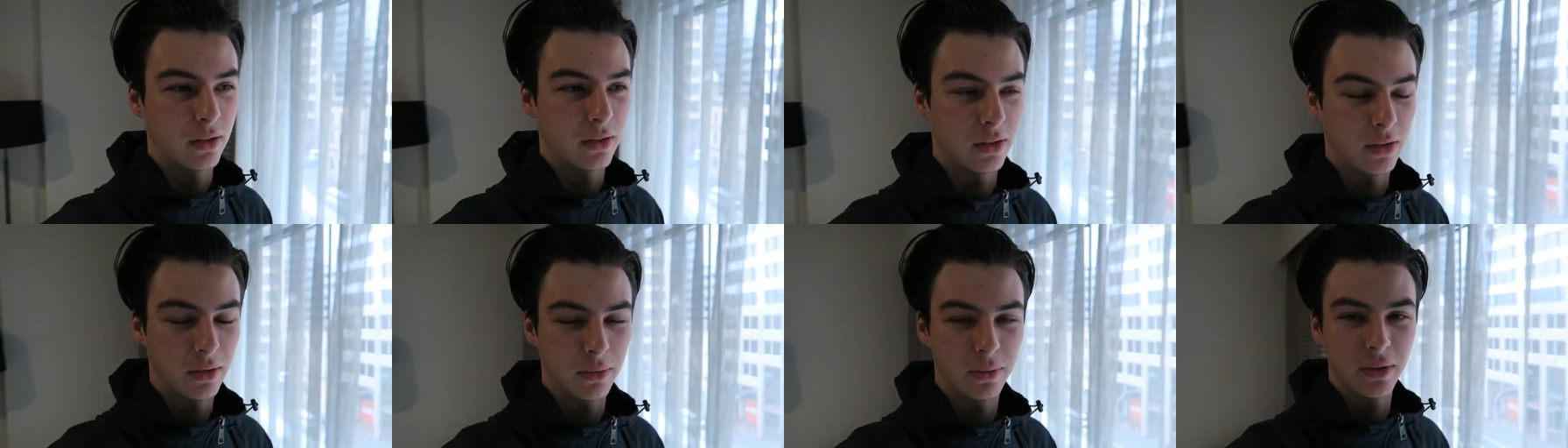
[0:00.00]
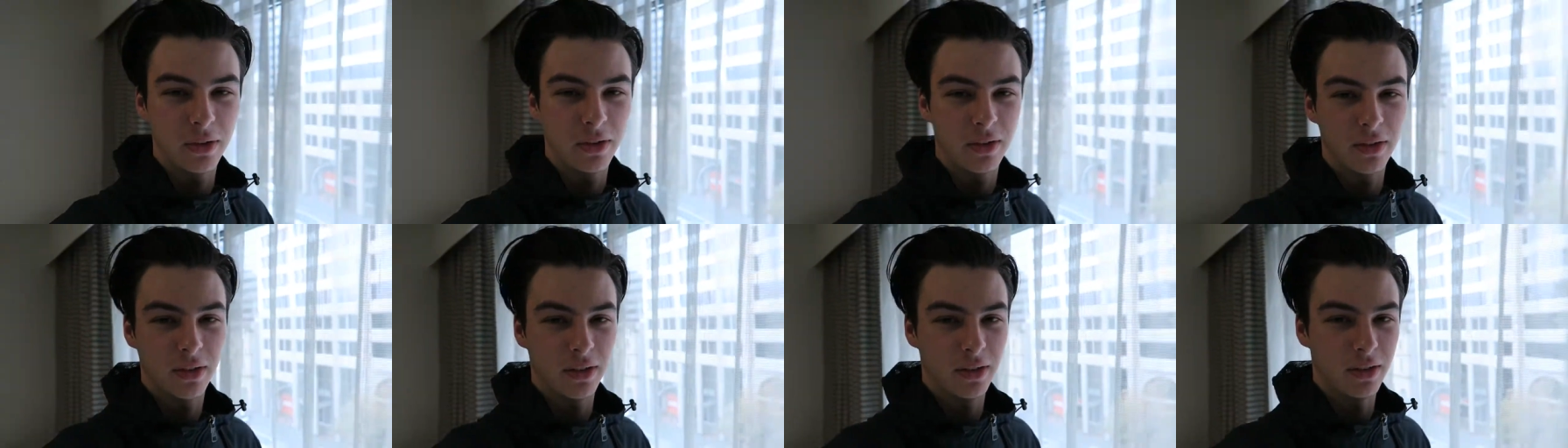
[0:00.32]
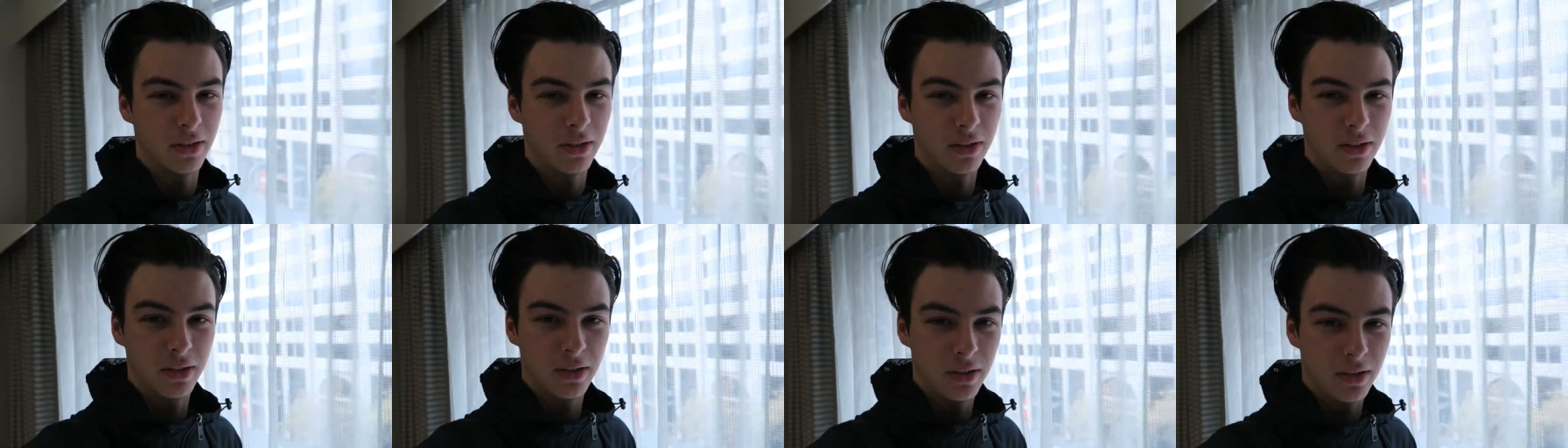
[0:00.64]
So I'm just
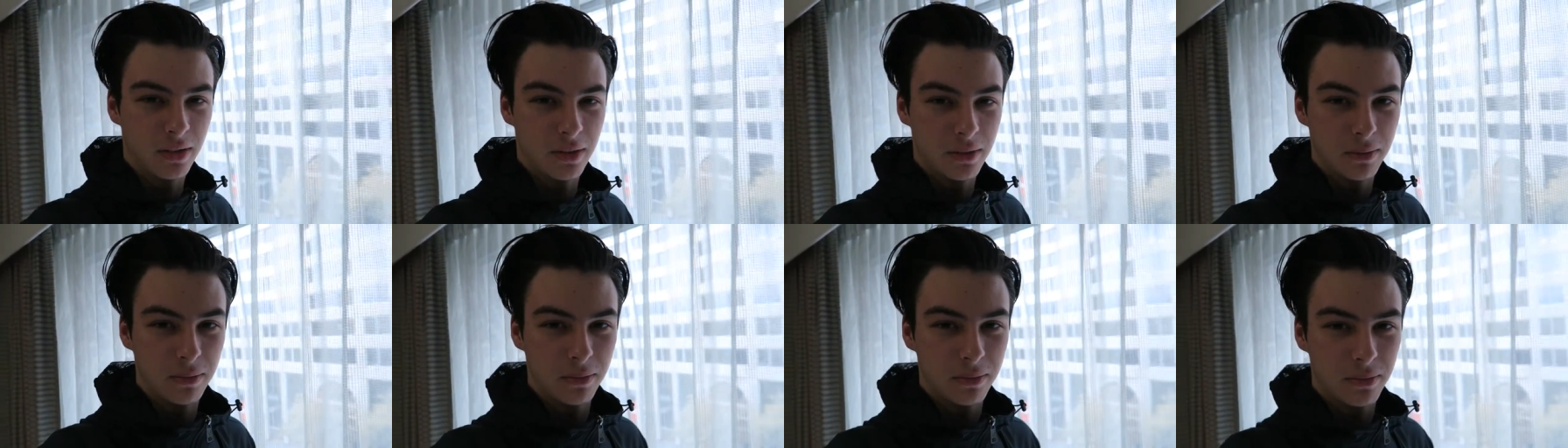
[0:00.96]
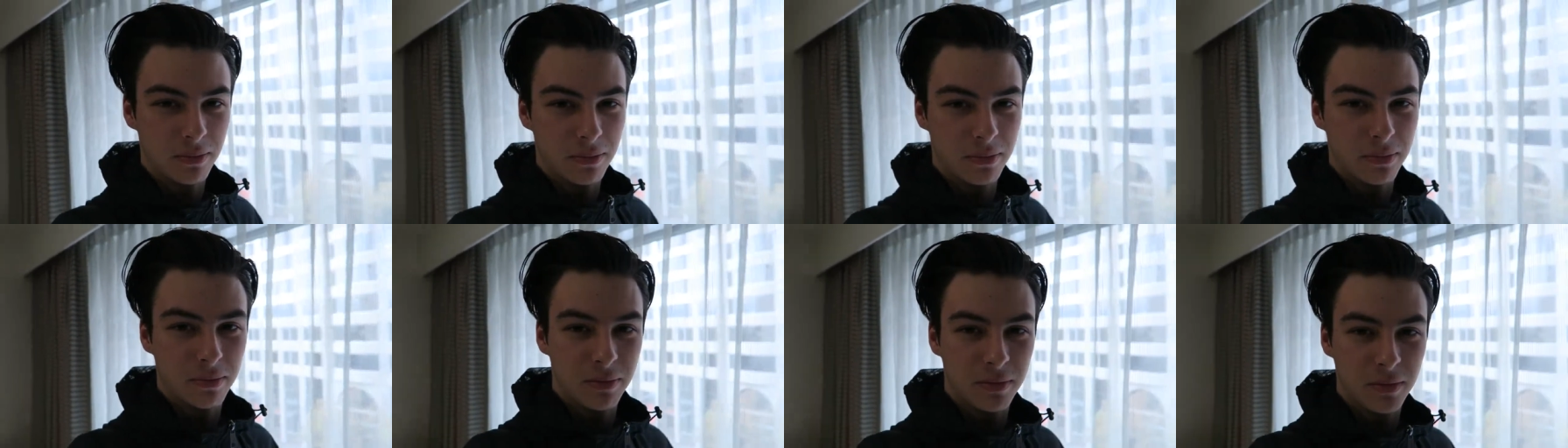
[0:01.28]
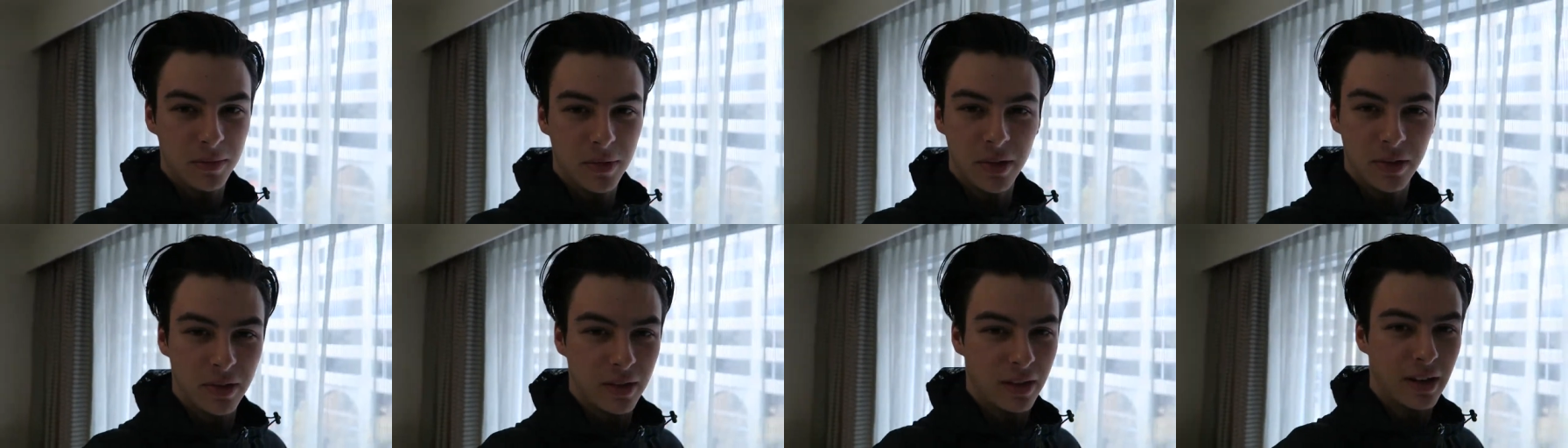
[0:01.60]
gonna
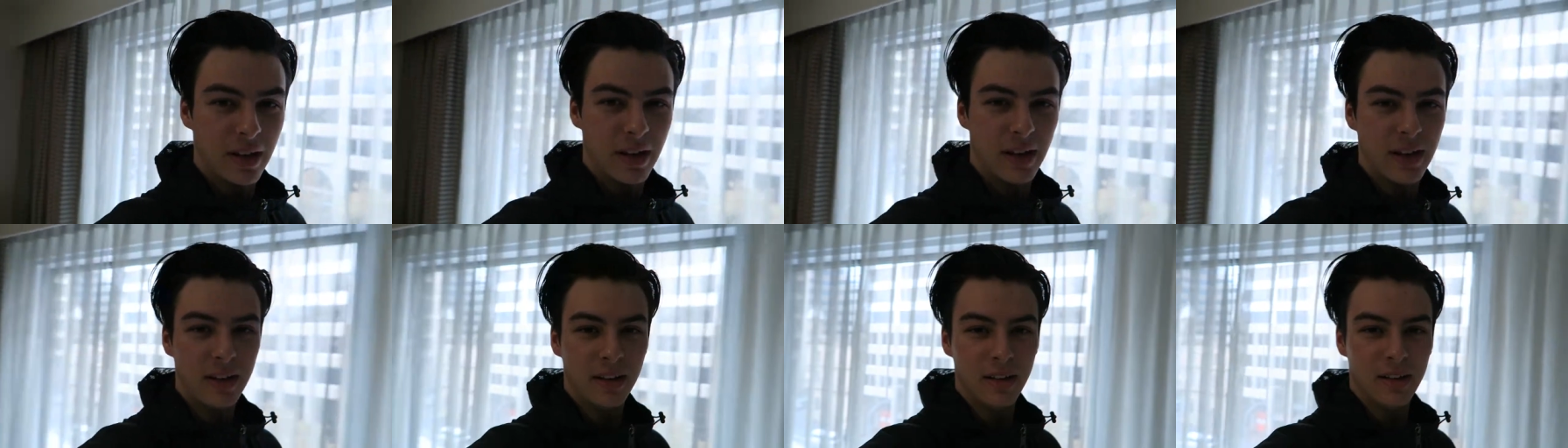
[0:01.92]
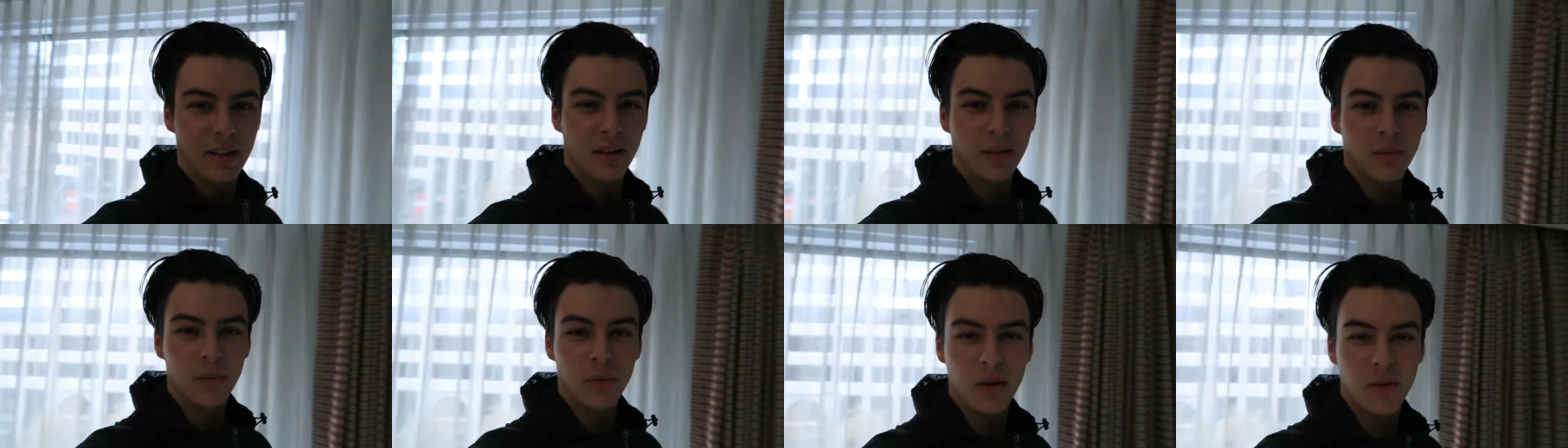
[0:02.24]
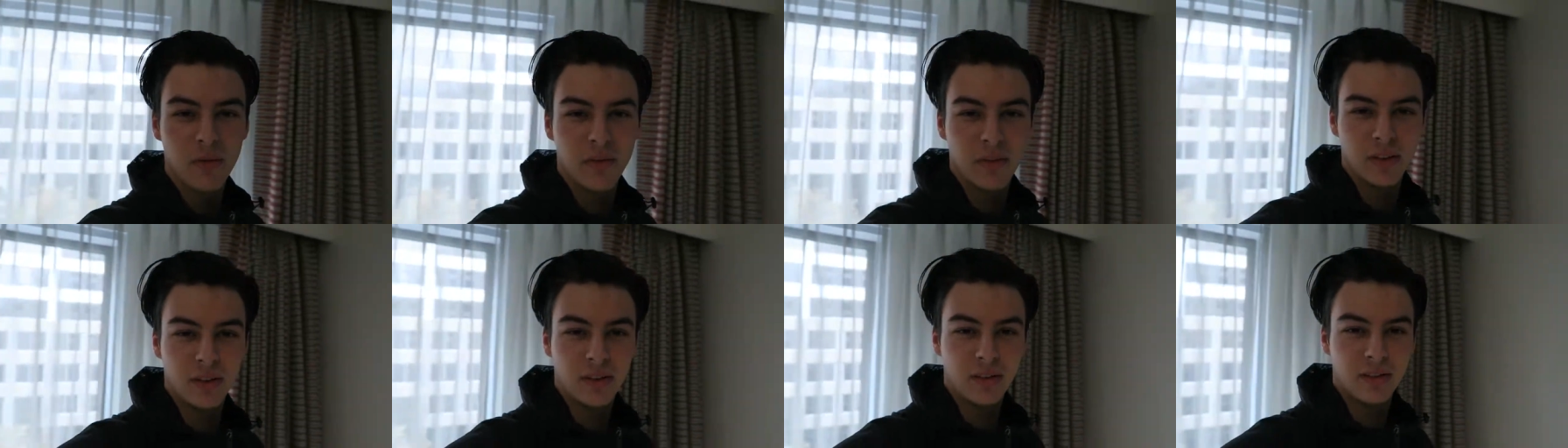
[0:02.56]
just going to end it. I'm not
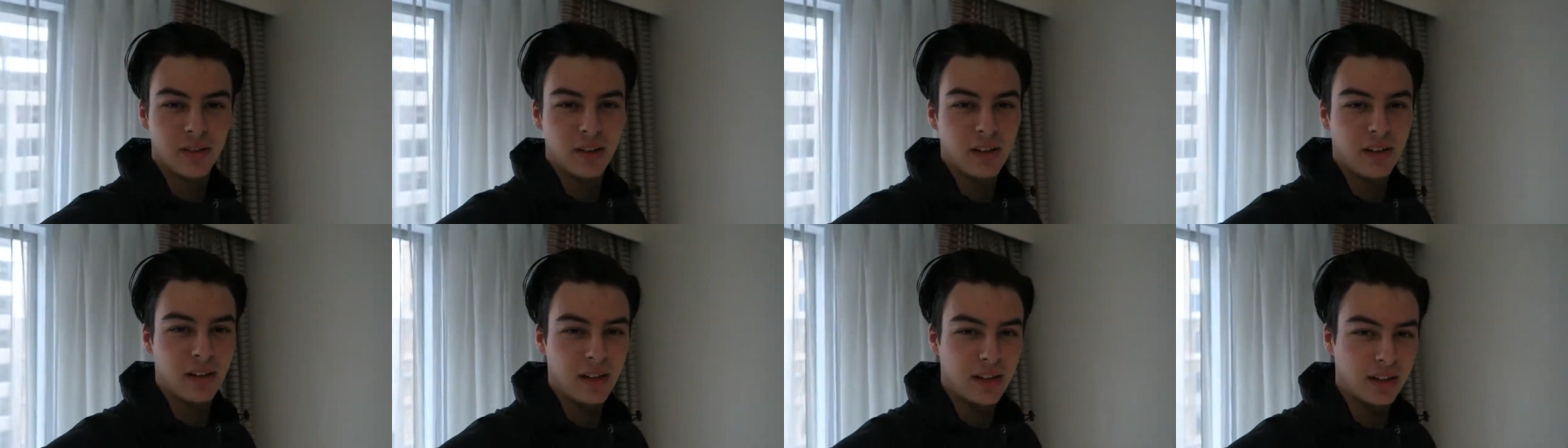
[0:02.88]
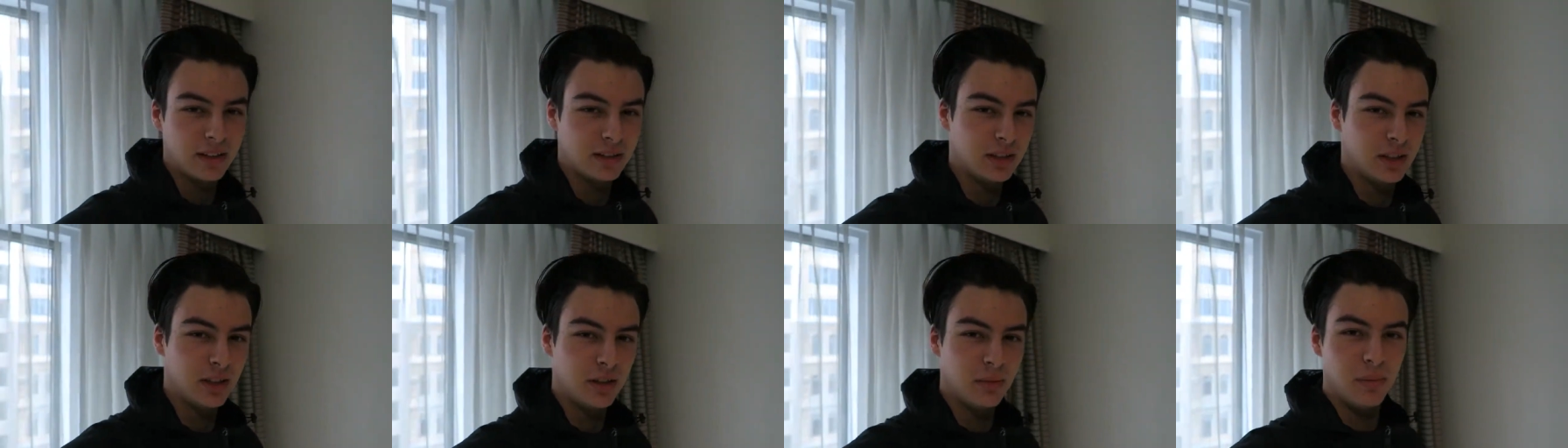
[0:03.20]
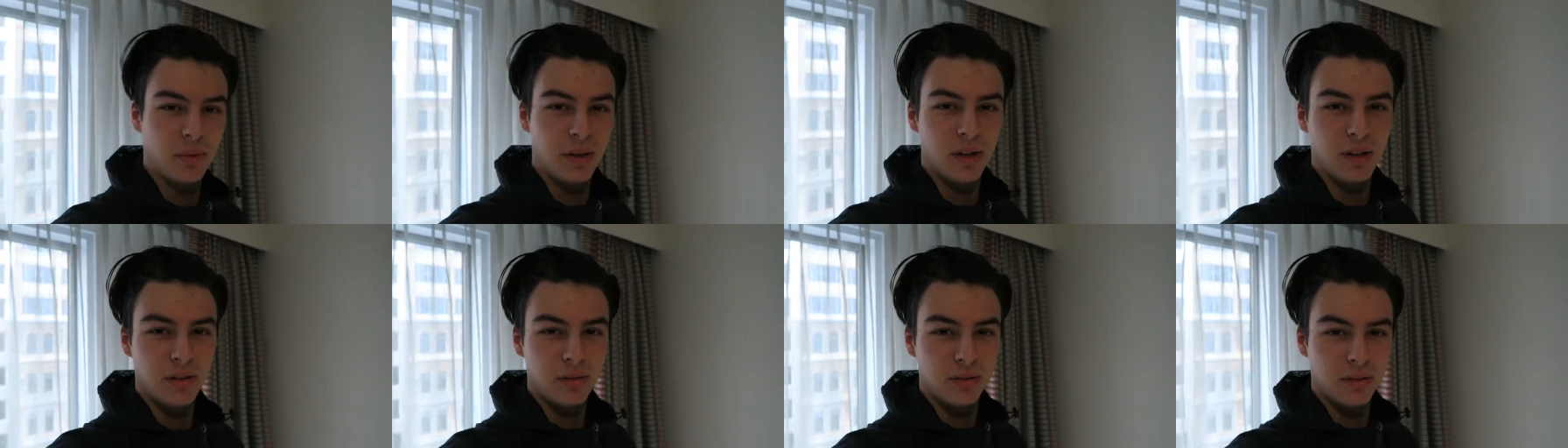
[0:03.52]
even going to say catch you in a
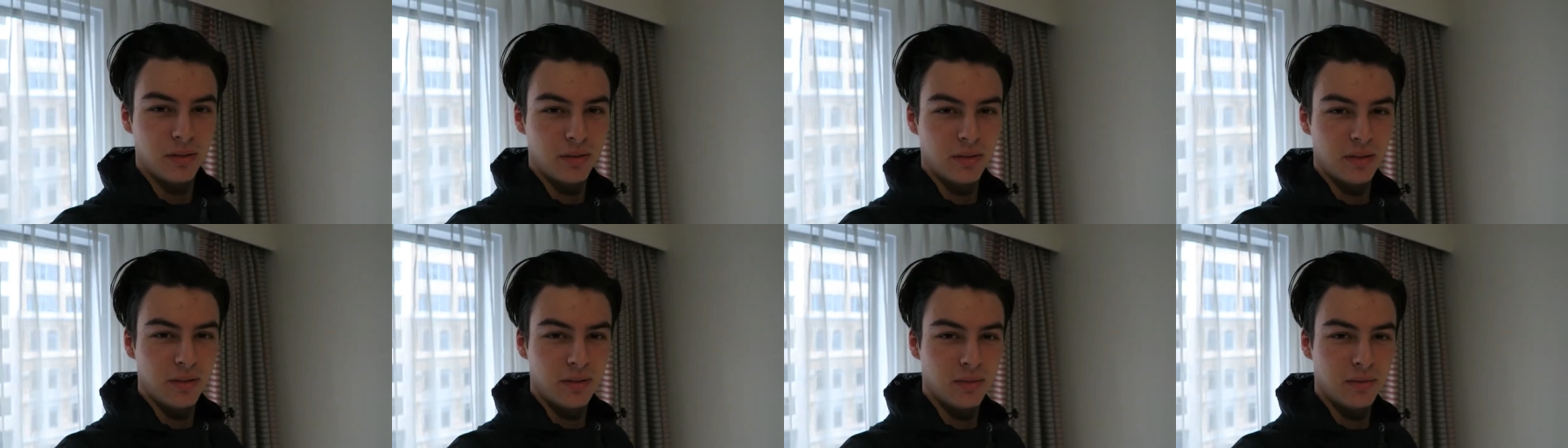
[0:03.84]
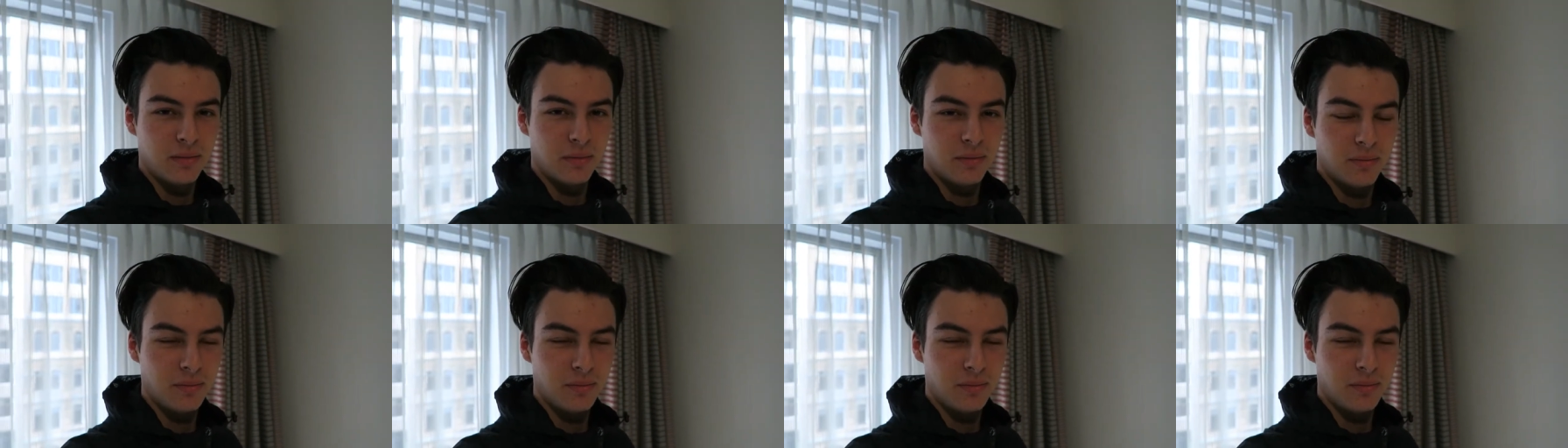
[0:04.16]
bit else.